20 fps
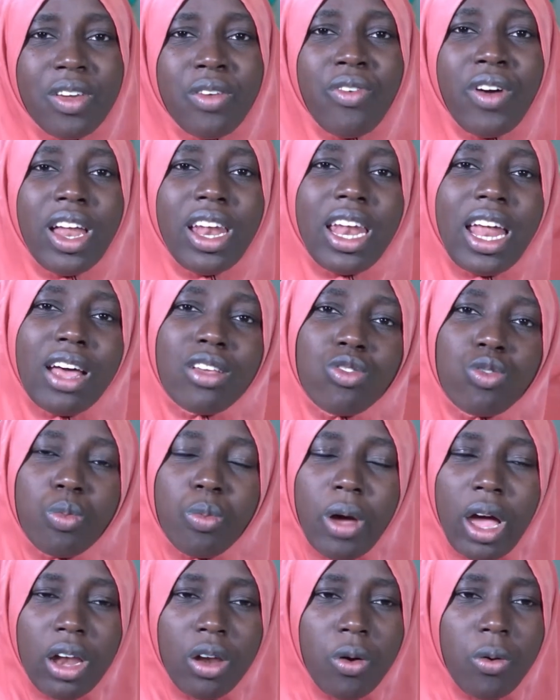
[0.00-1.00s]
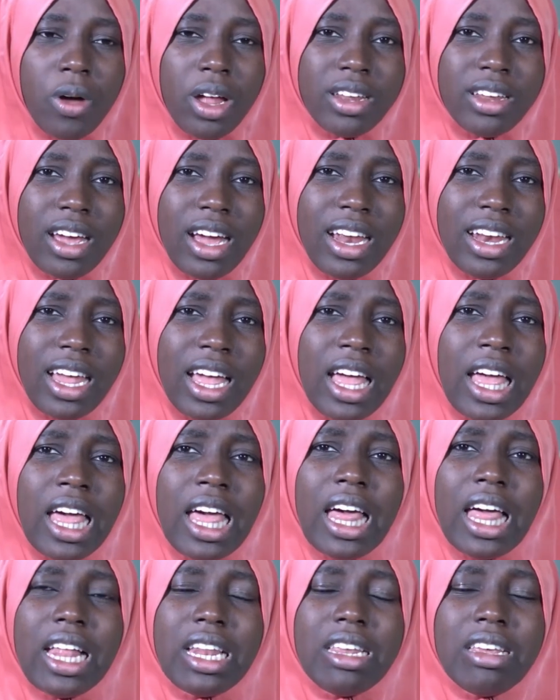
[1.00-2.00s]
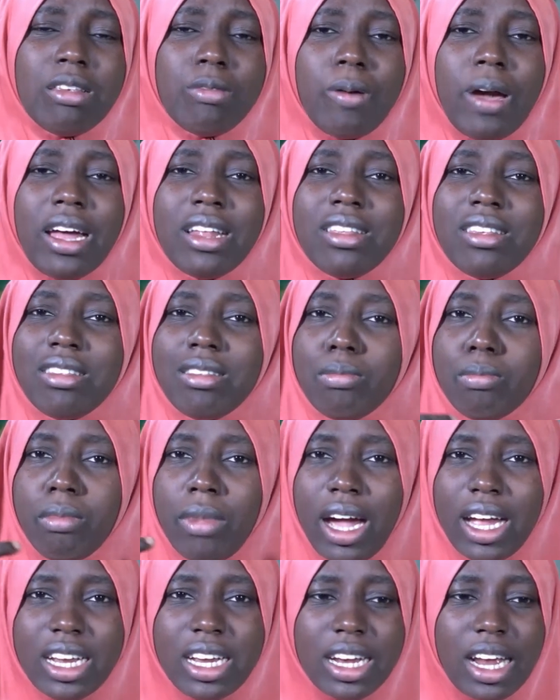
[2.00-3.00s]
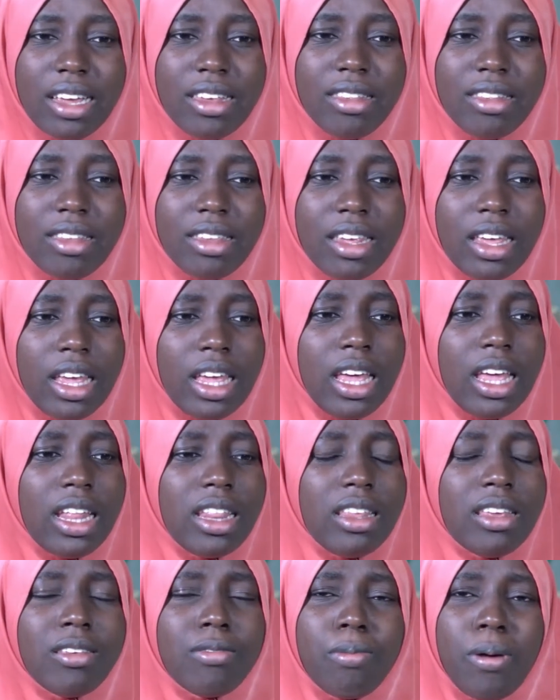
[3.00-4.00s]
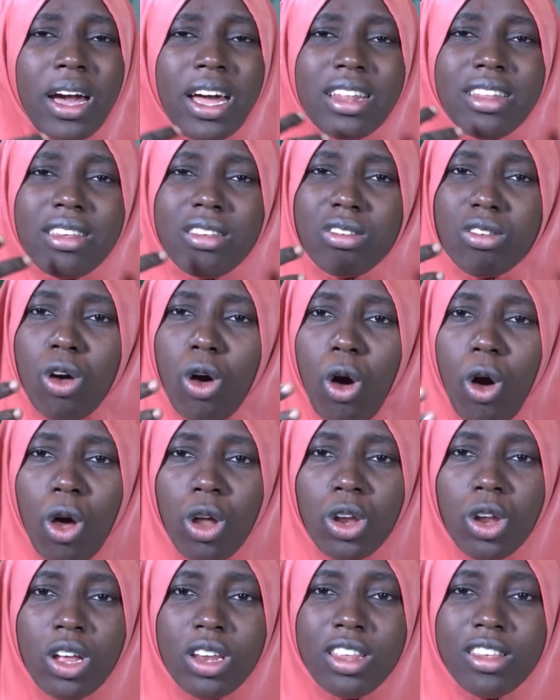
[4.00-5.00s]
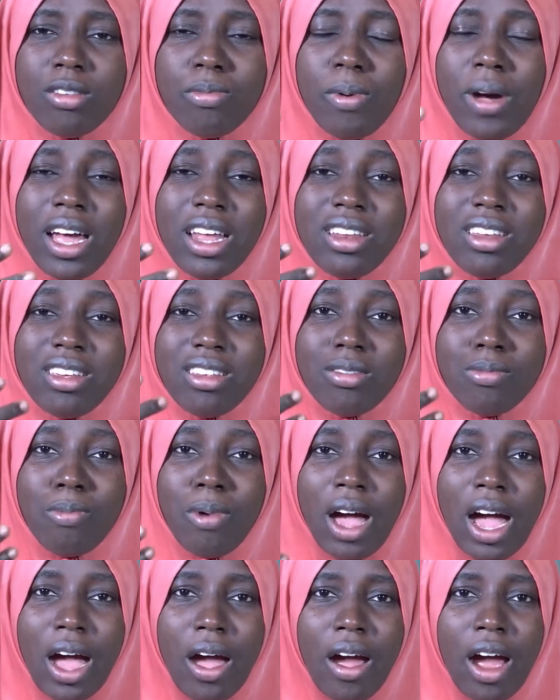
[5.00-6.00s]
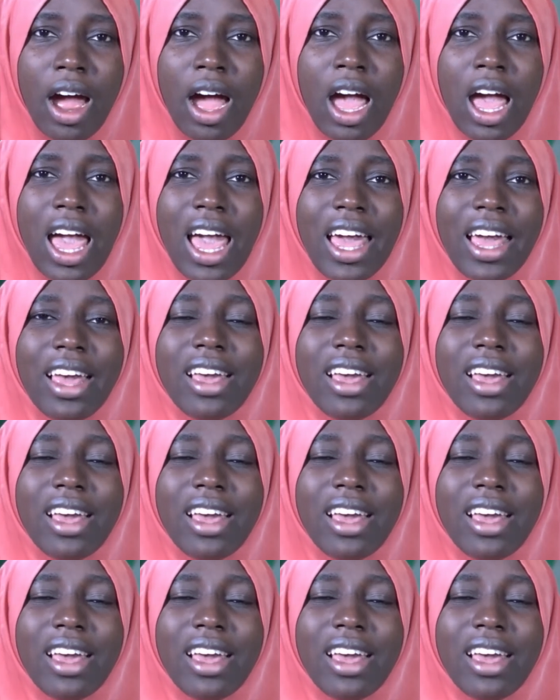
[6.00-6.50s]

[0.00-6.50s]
If Allah subhanahu wa ta'ala, despite his majesty, despite his honor, despite his power,